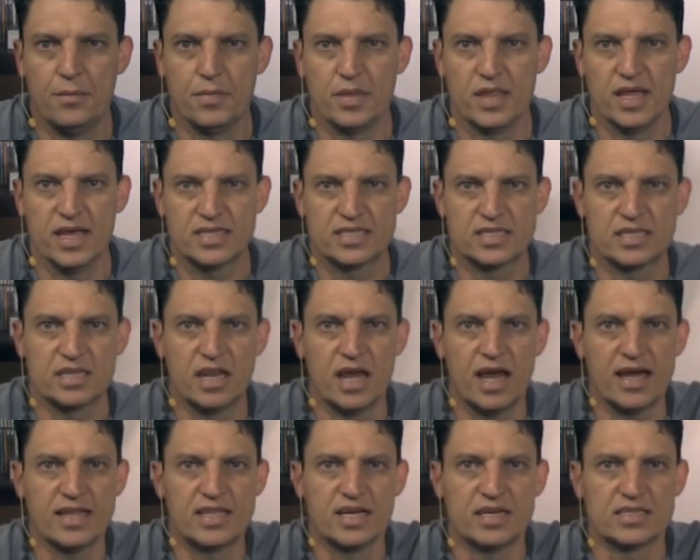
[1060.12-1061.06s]
this
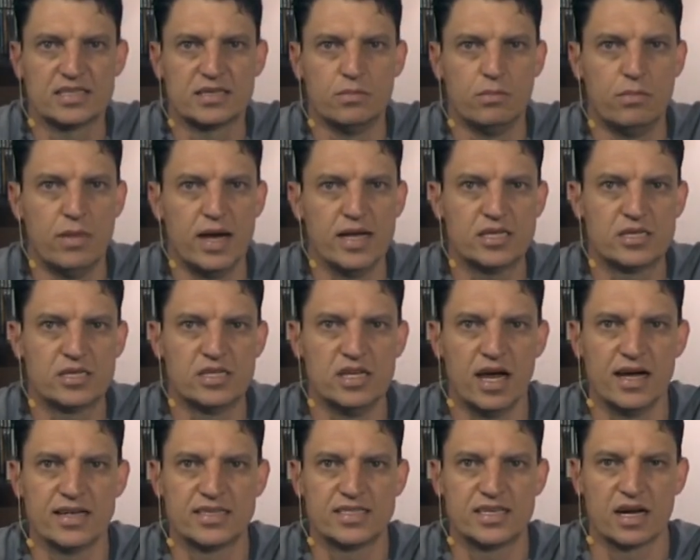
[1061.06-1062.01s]
light does much
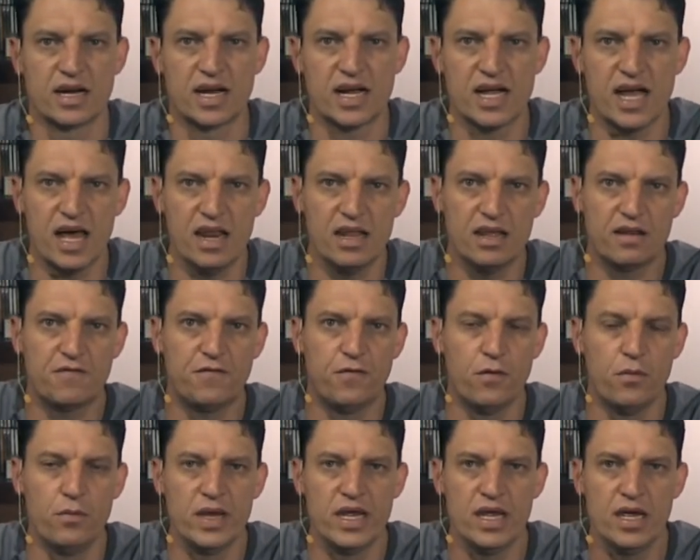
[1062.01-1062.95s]
nicer color
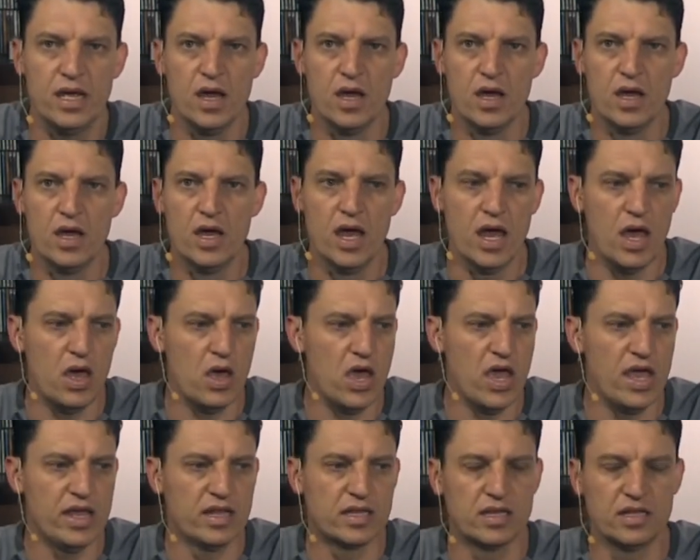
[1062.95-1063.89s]
for me,
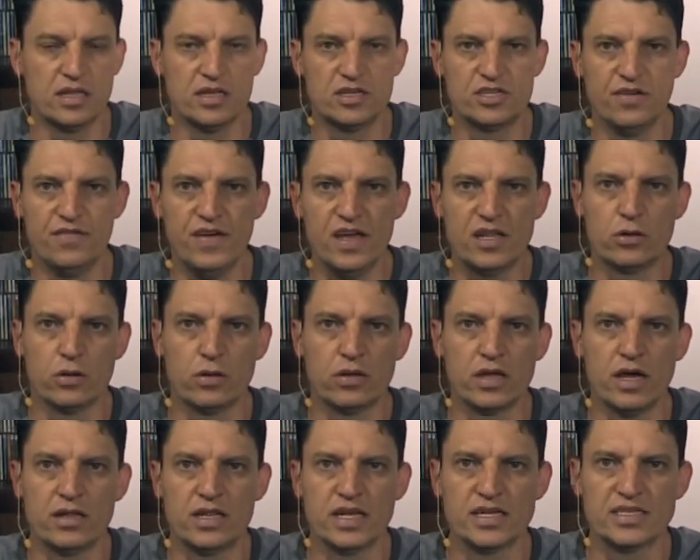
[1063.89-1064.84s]
and the Chevette,
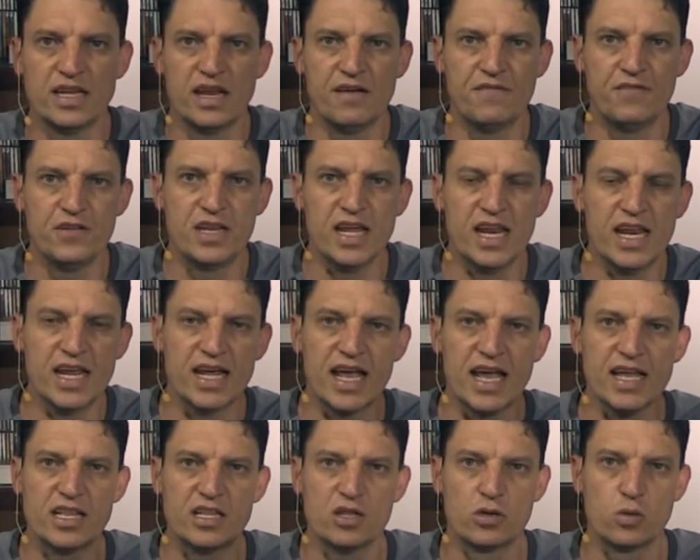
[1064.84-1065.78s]
although it doesn't have a
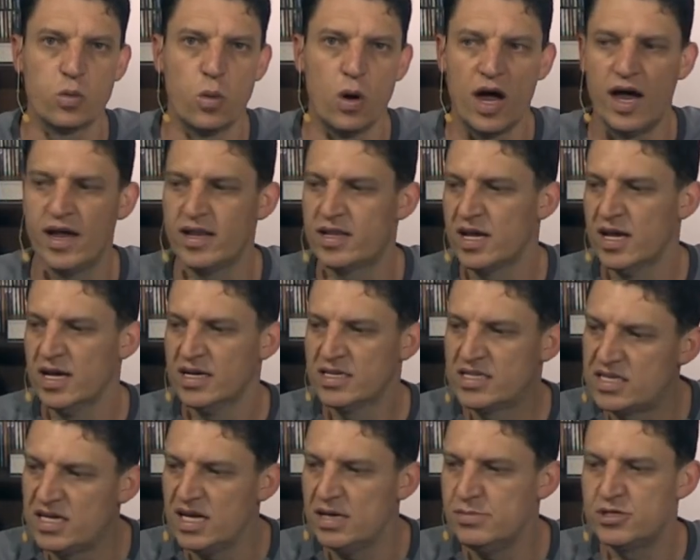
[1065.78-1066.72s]
dedicated white,
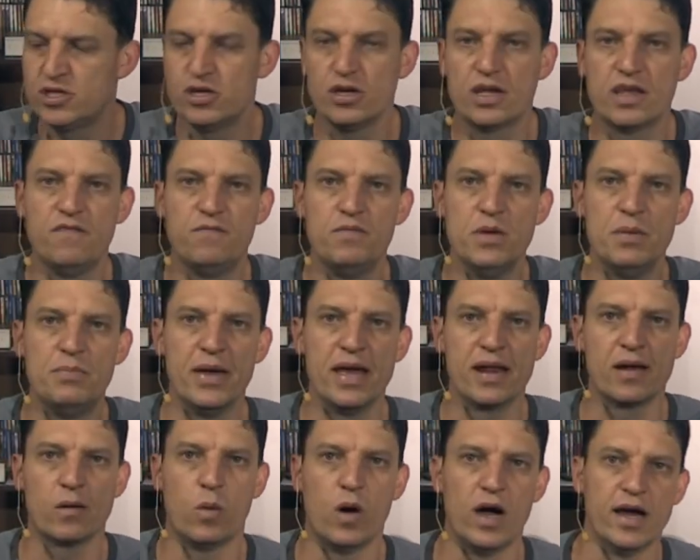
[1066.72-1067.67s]
seems to give me
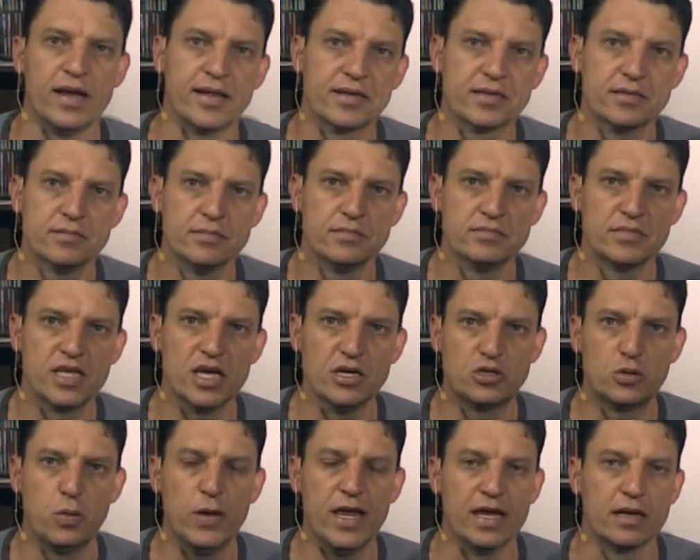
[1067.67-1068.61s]
better white. So
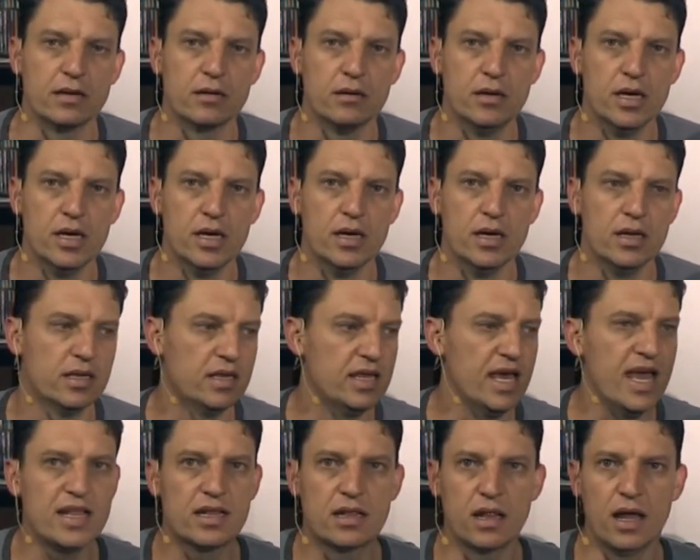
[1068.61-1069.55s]
it's weird.
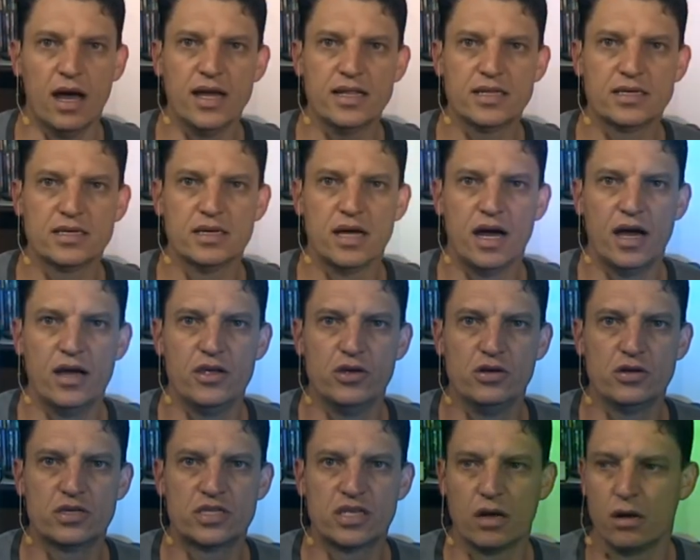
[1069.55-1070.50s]
That light I
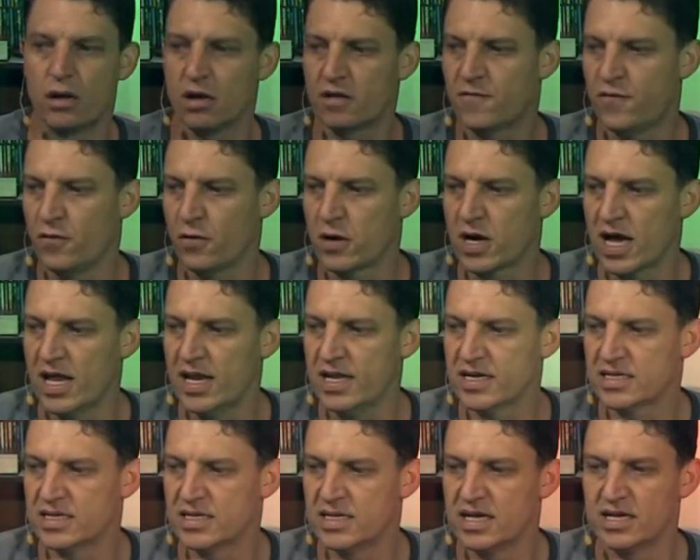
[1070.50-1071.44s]
use a lot for
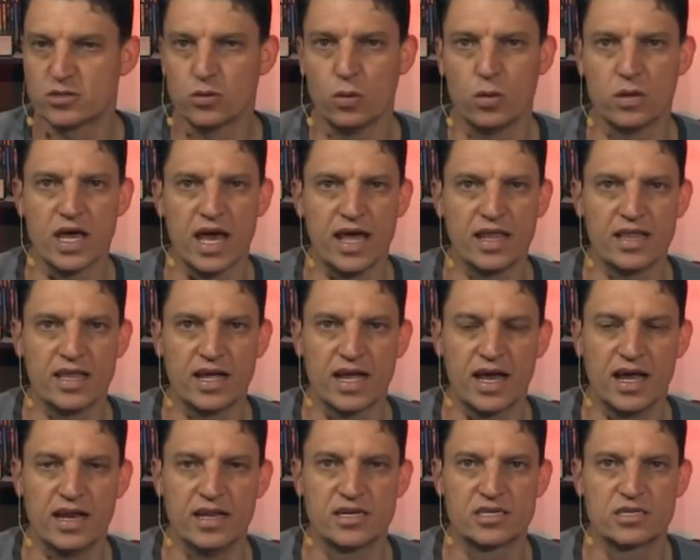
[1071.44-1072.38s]
colors. It does all the other
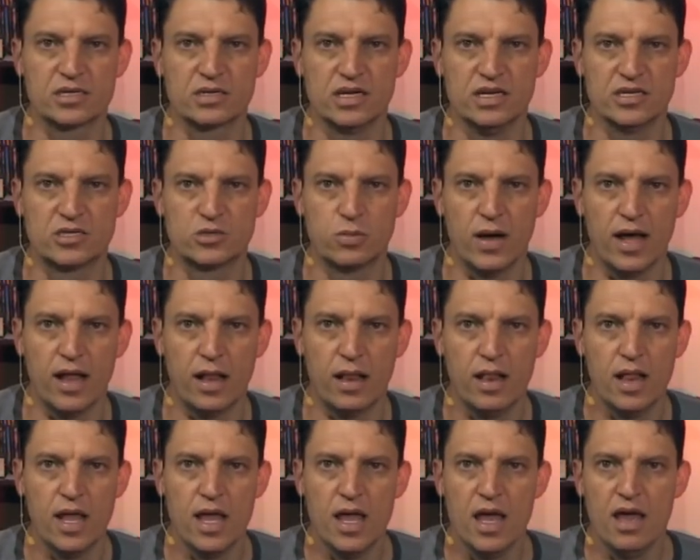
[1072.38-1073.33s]
colors as
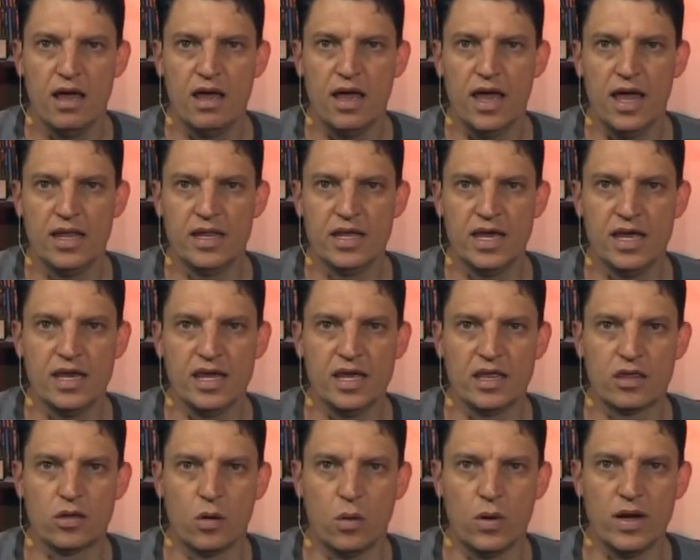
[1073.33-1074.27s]
well. And then
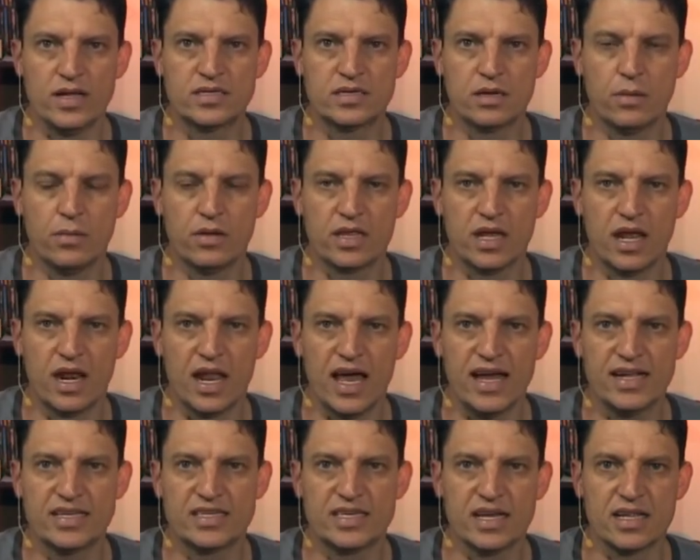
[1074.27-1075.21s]
if I want some of the
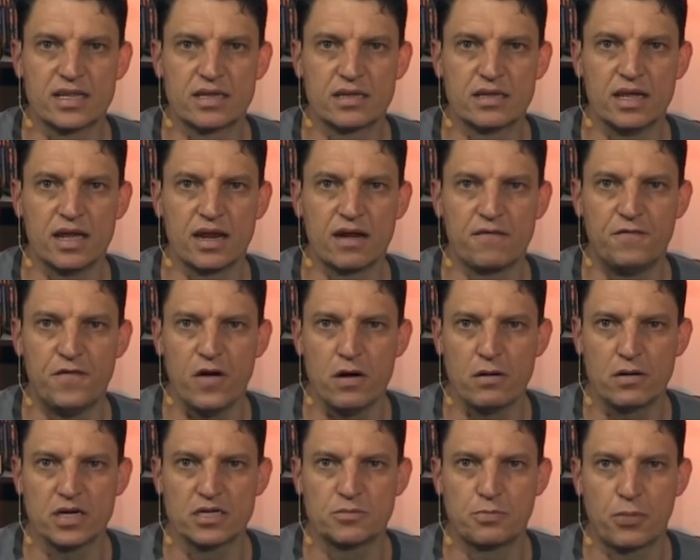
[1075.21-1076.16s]
lights that are
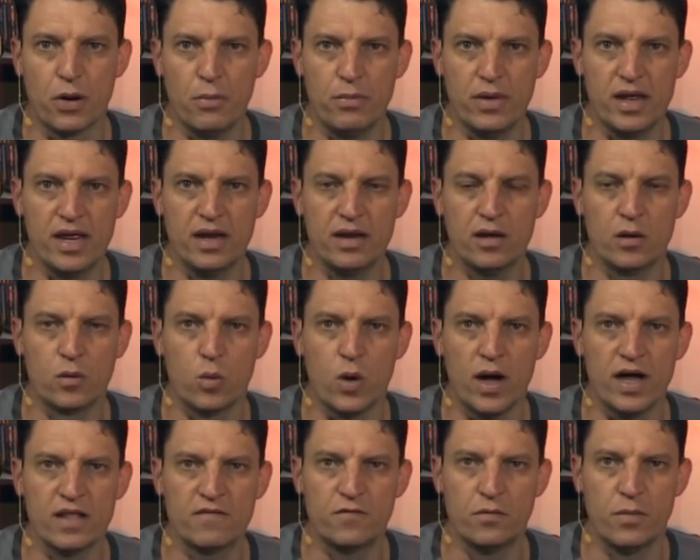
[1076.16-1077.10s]
focused primarily on
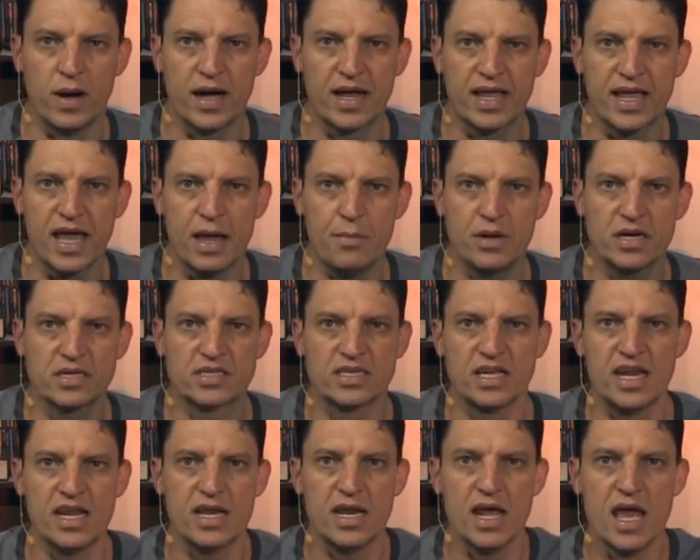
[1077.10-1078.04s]
white for my cameras
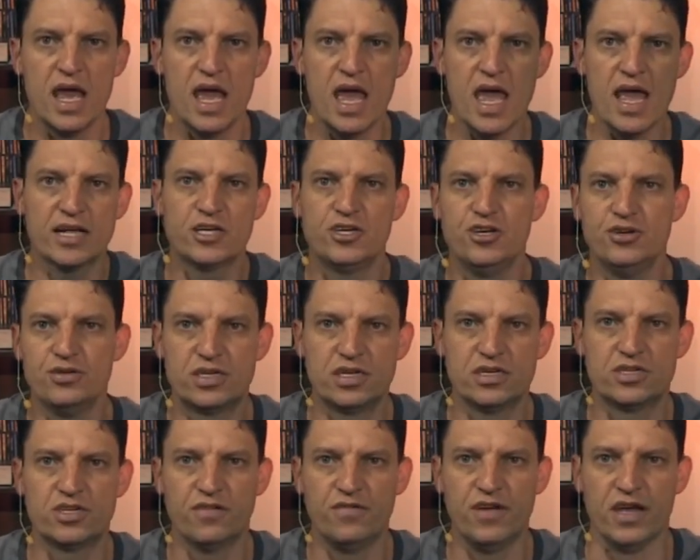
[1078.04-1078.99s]
and it, I actually use
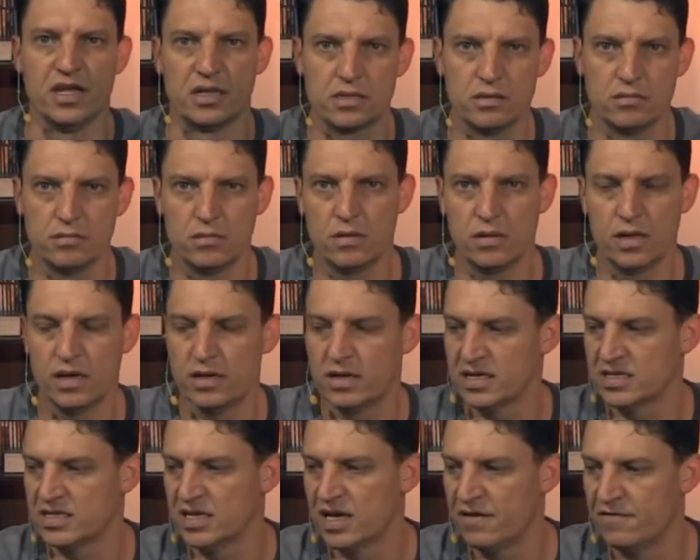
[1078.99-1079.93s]
the Chevette, although it
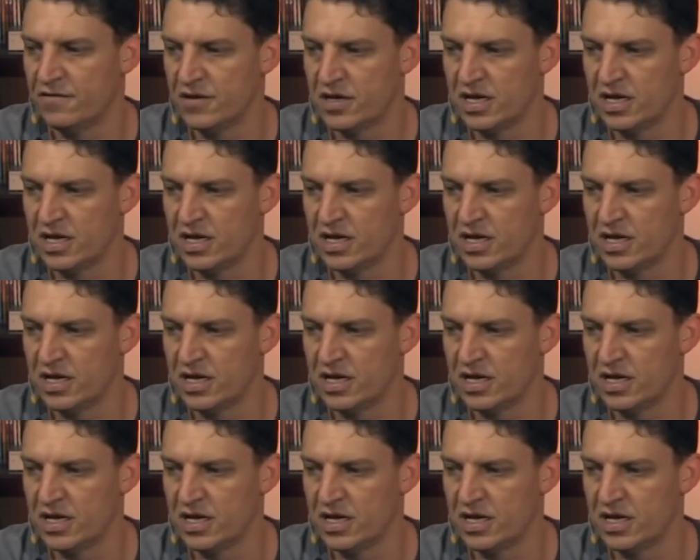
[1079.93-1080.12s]
doesn't have a